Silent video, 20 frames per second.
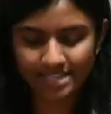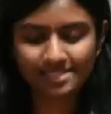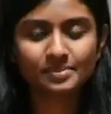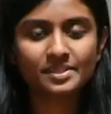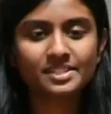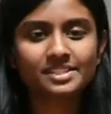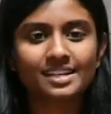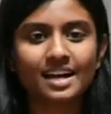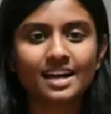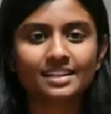As
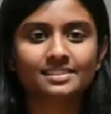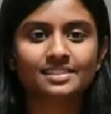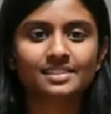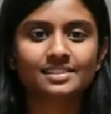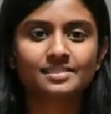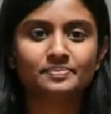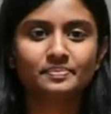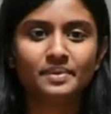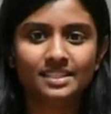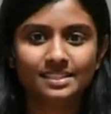we start
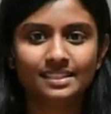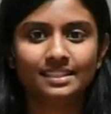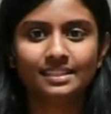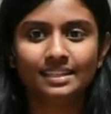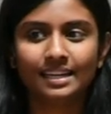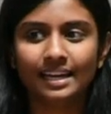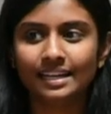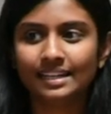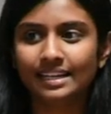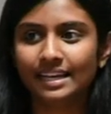this
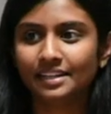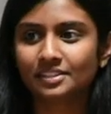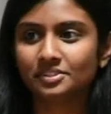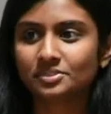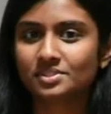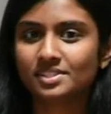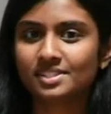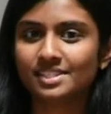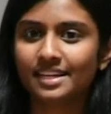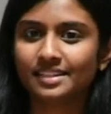meeting, I'd like
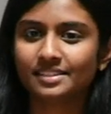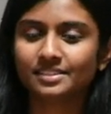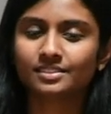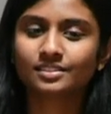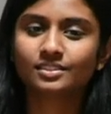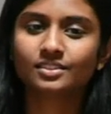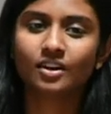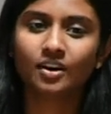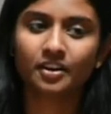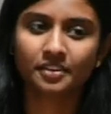to set
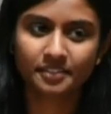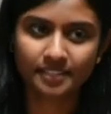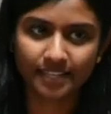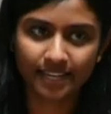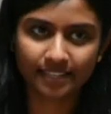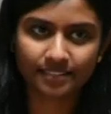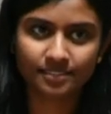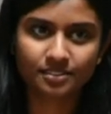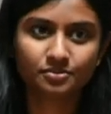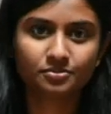a
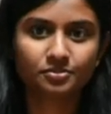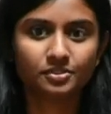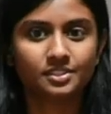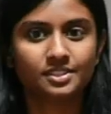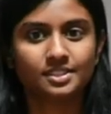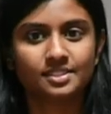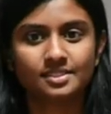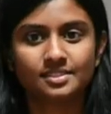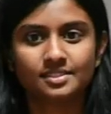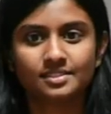context for
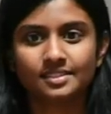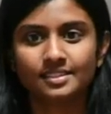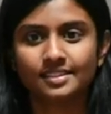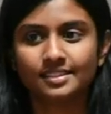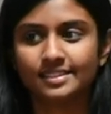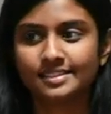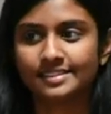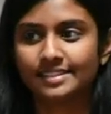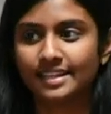this uh,